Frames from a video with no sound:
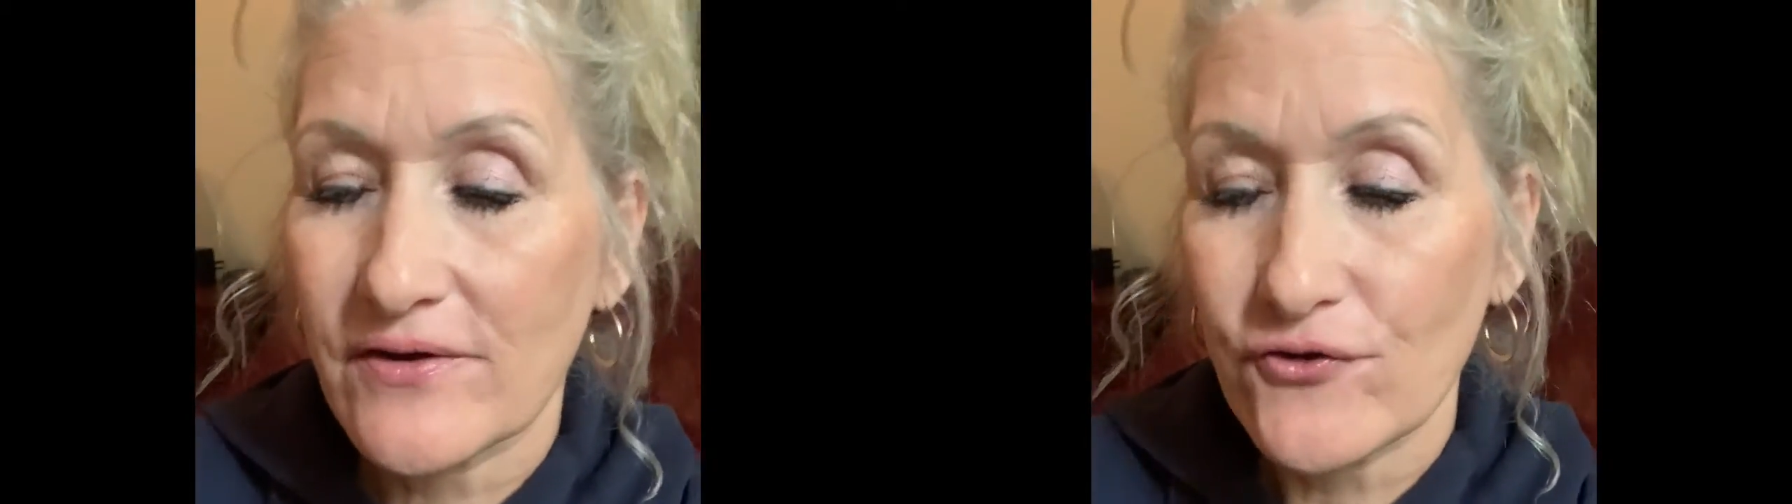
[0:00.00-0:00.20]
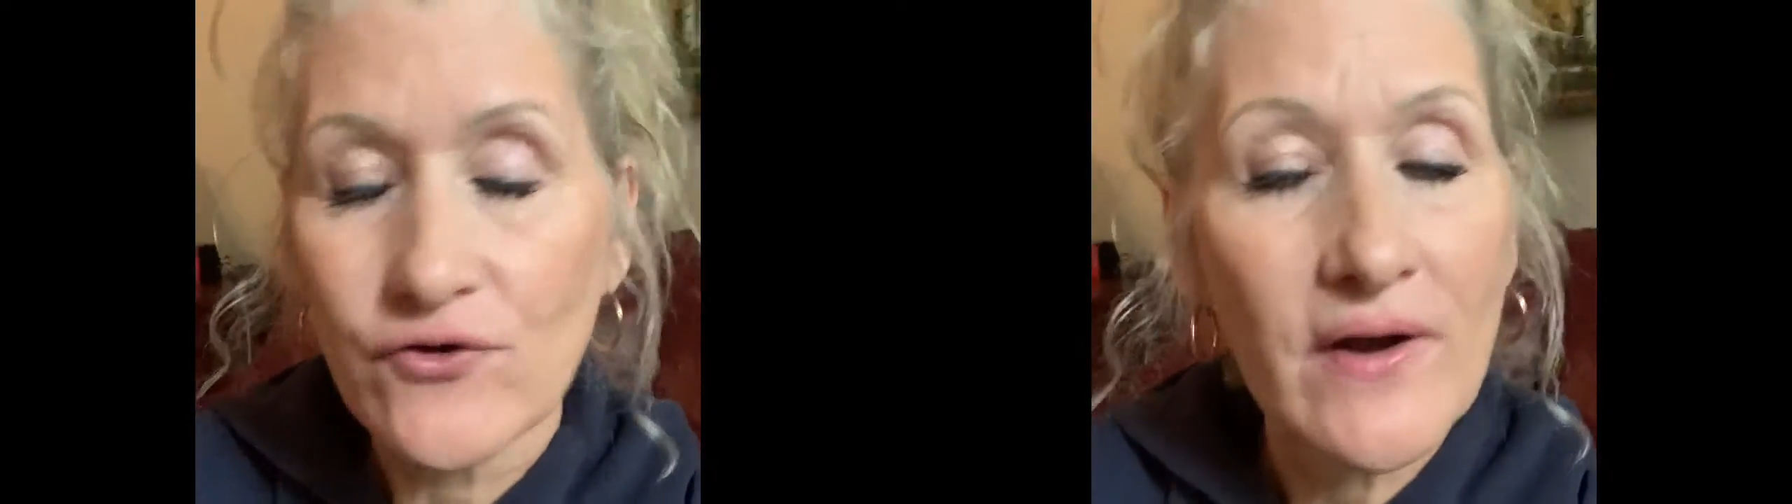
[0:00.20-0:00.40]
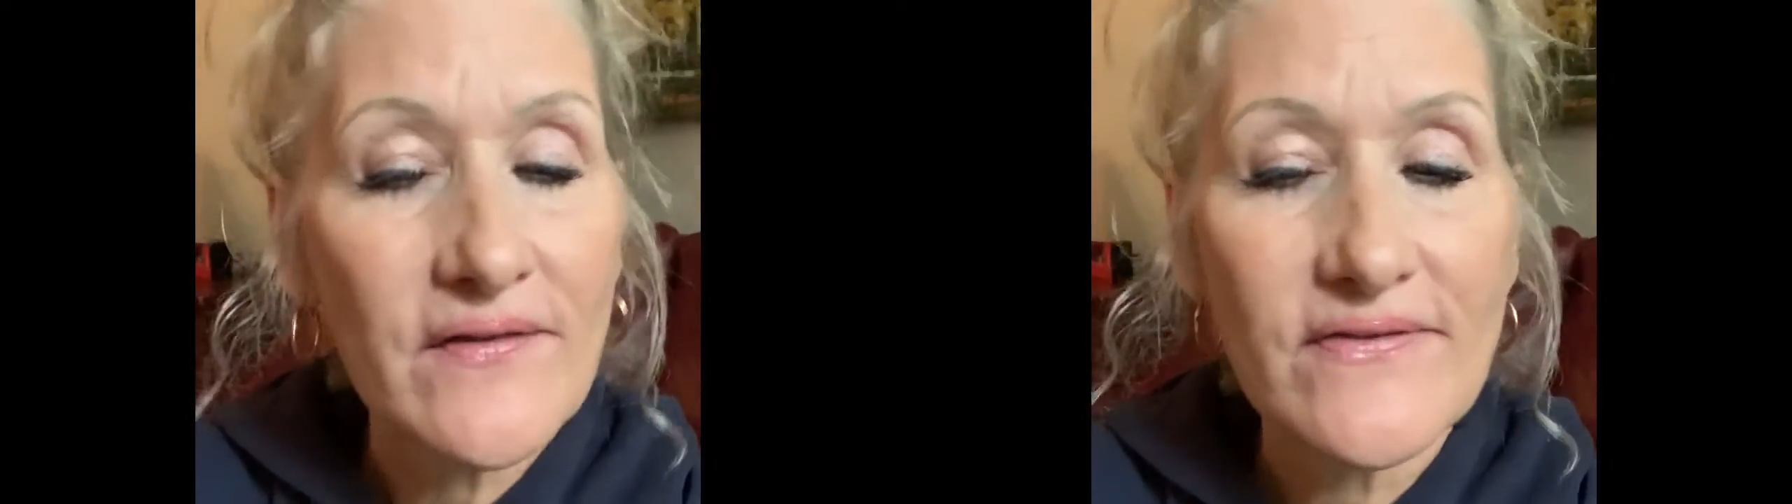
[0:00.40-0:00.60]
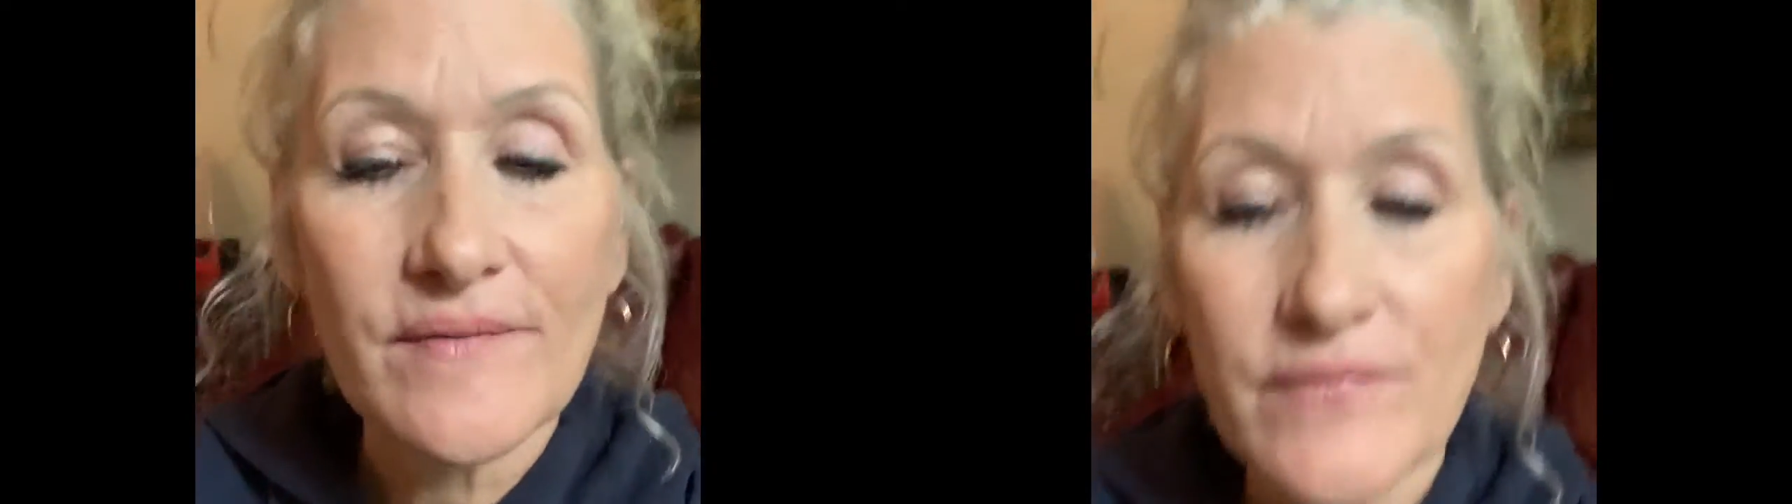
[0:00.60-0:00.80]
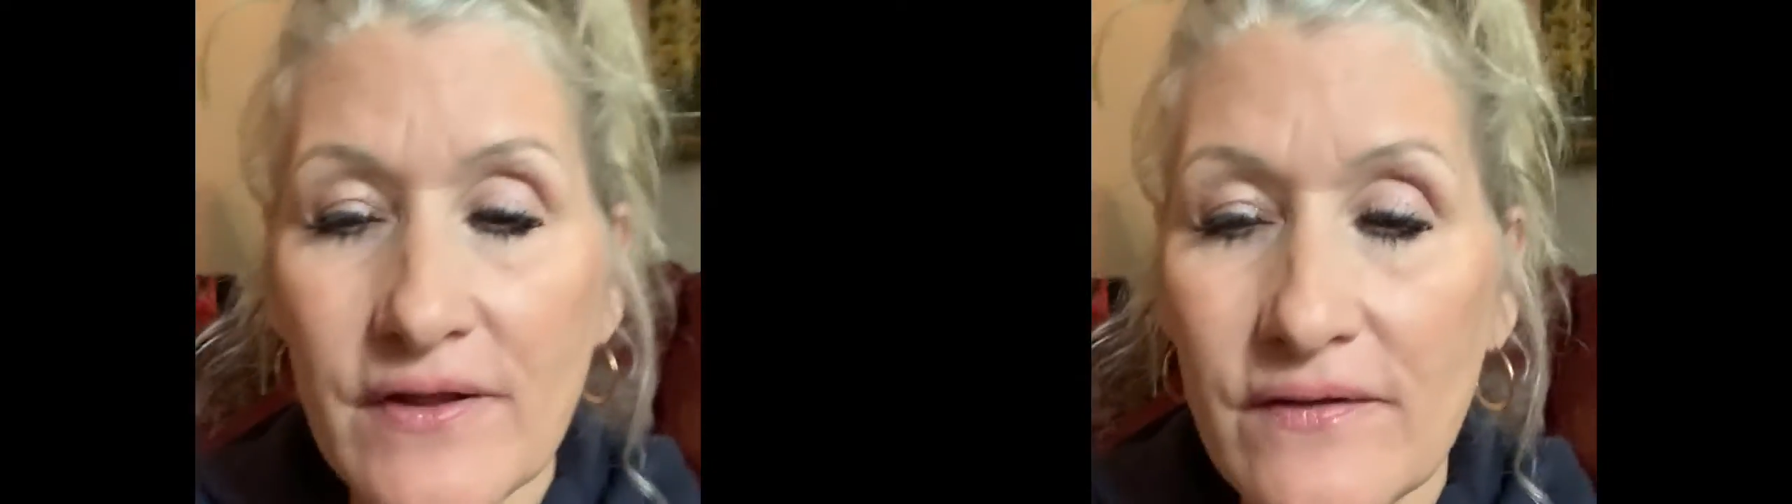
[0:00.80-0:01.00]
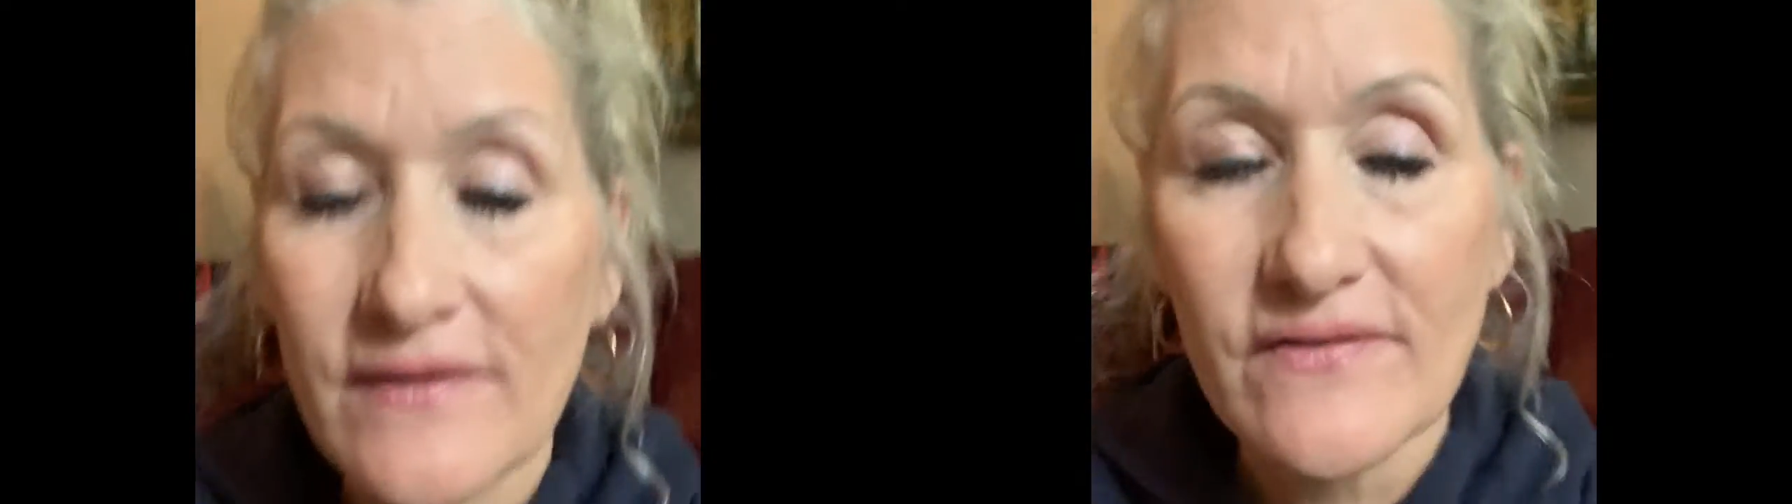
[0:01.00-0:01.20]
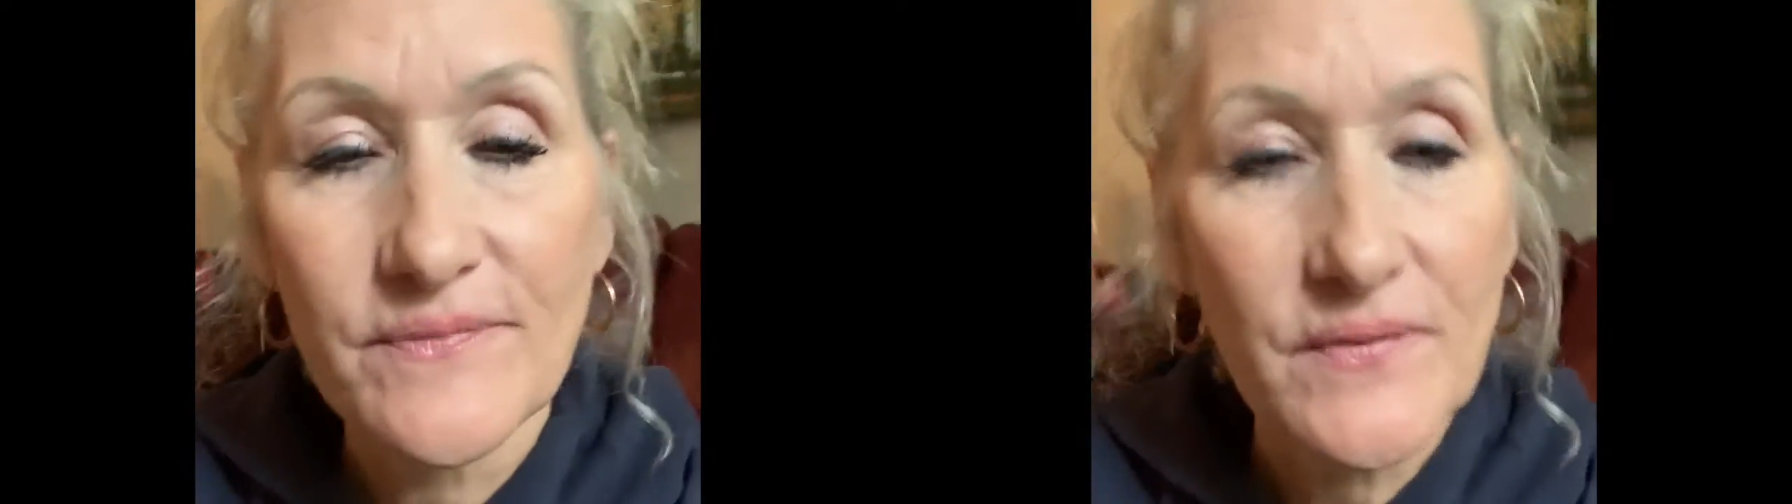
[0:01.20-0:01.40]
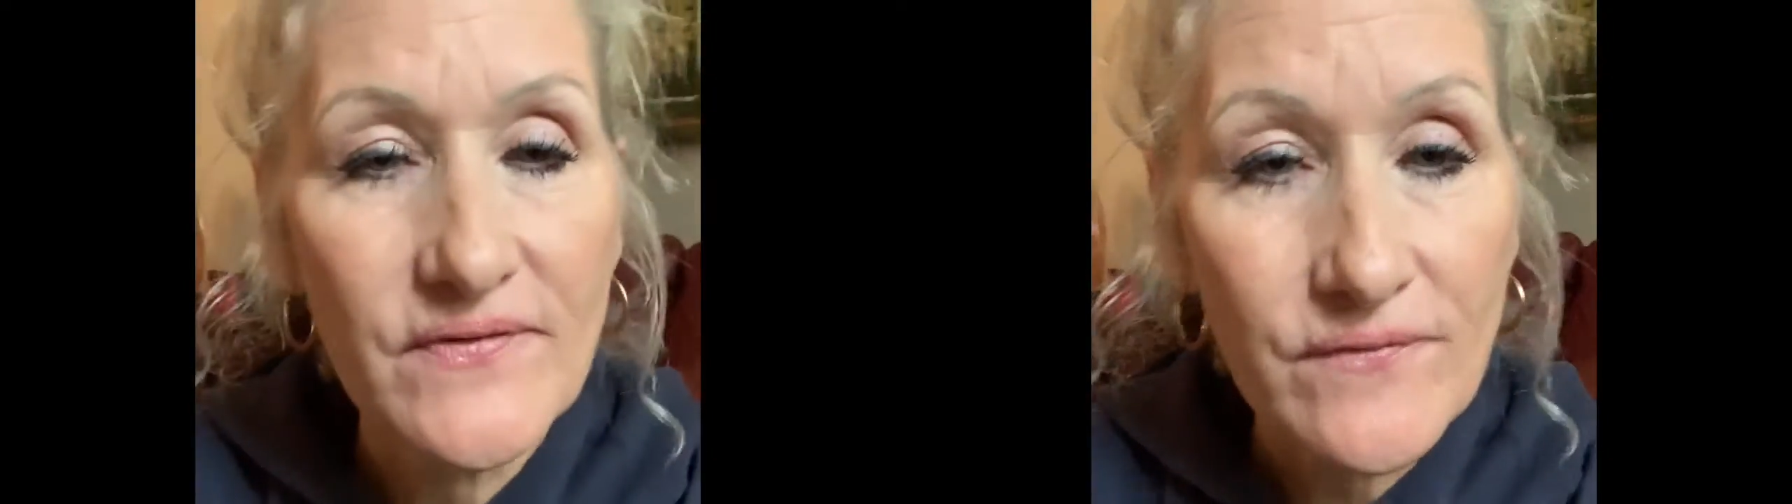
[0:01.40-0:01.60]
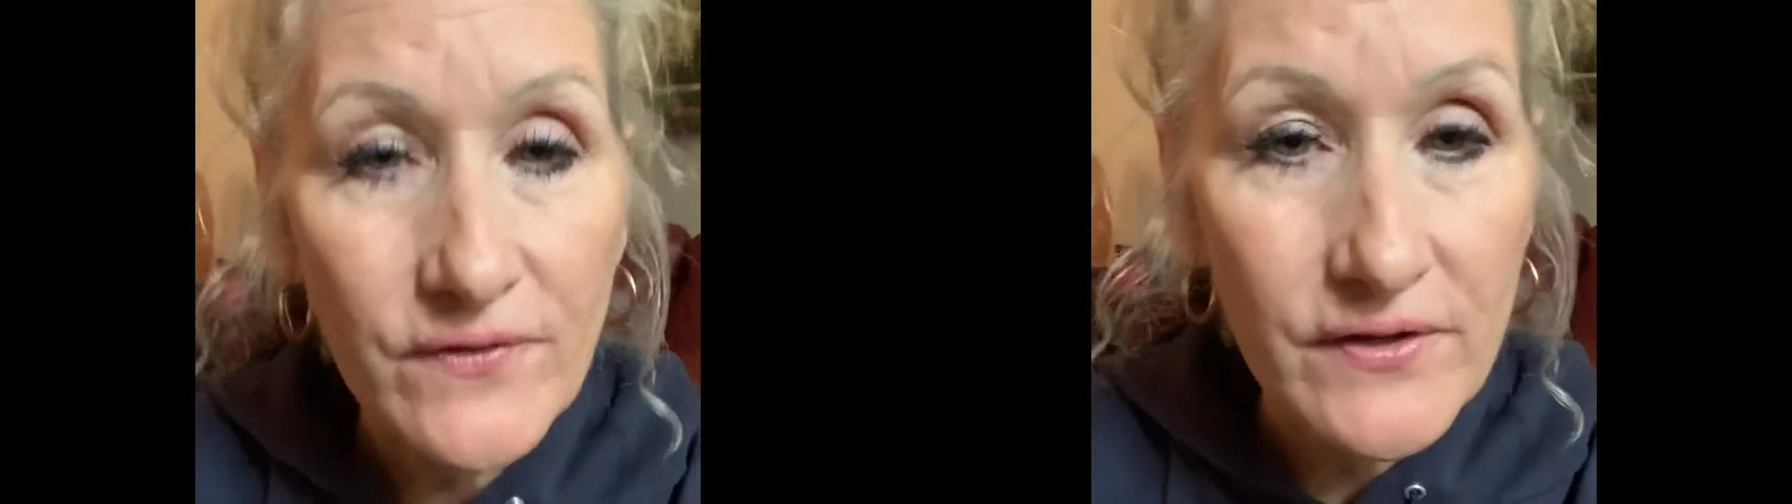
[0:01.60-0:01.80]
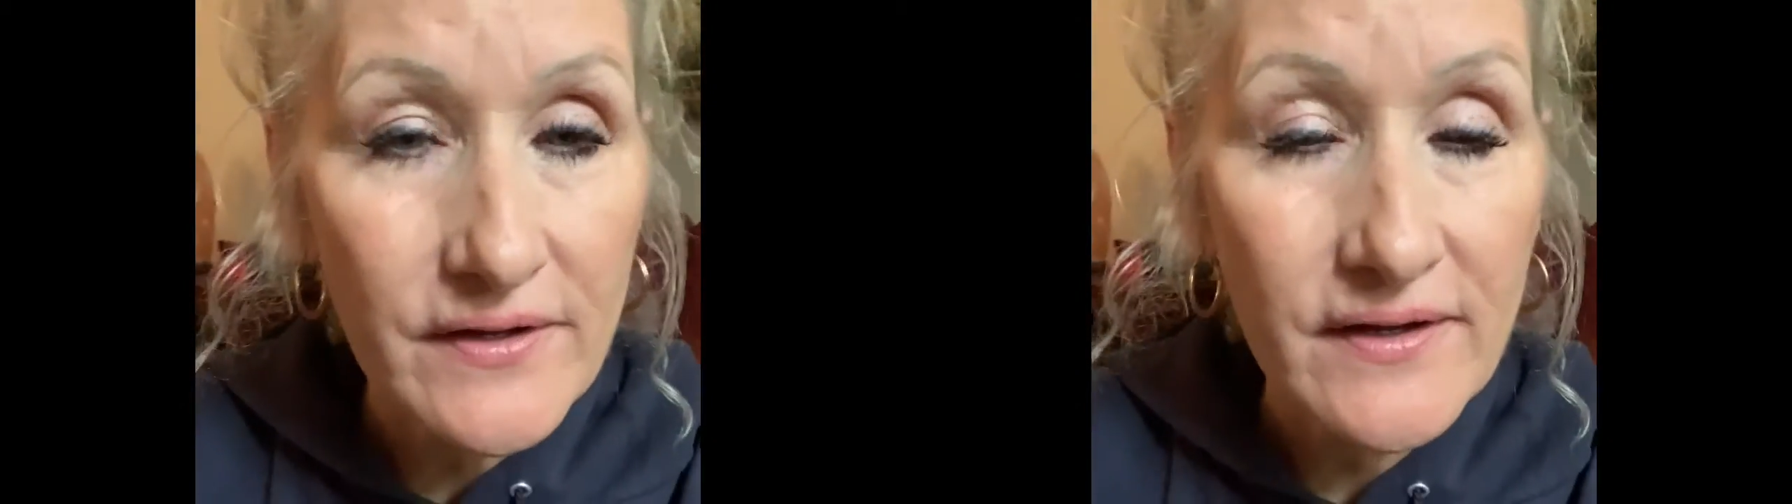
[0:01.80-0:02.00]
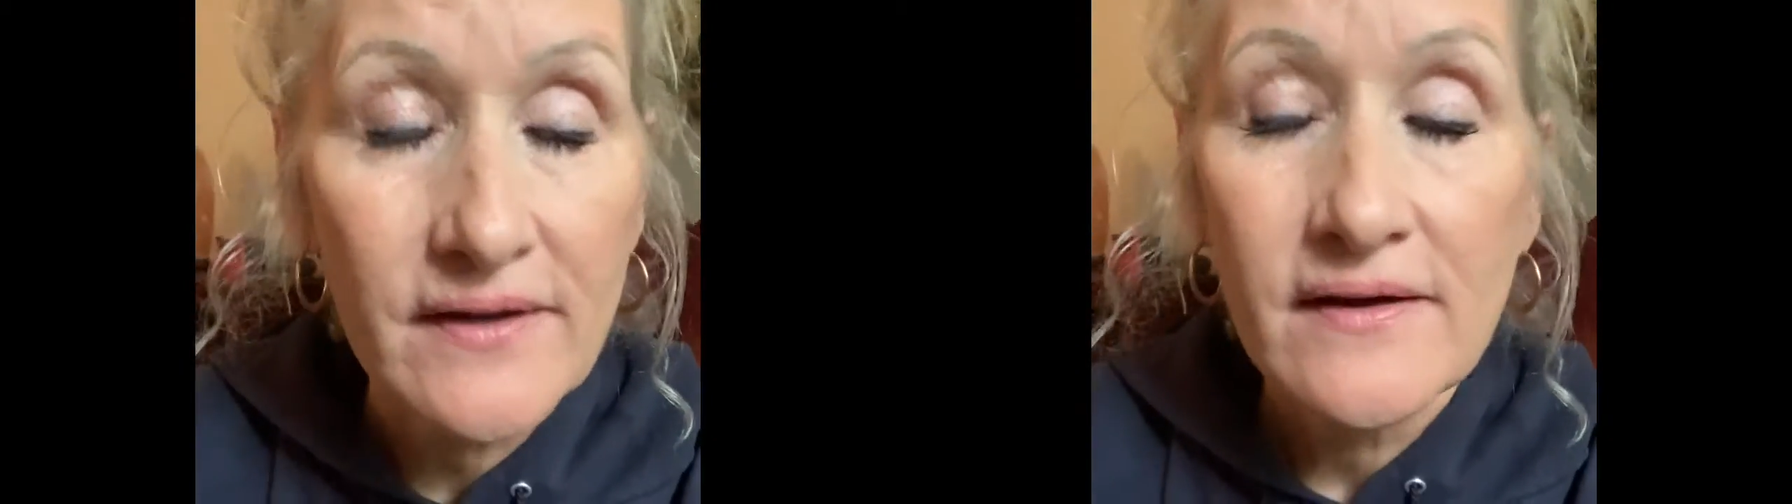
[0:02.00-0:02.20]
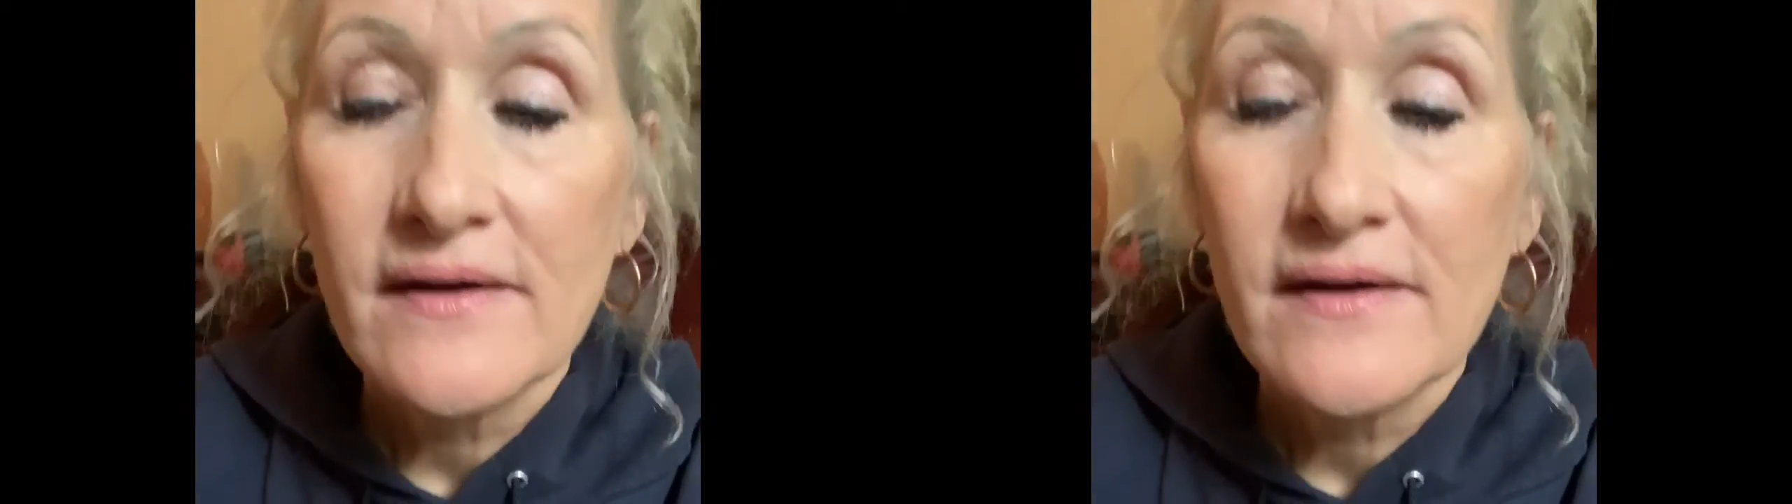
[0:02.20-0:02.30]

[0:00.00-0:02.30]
trying something that's specifically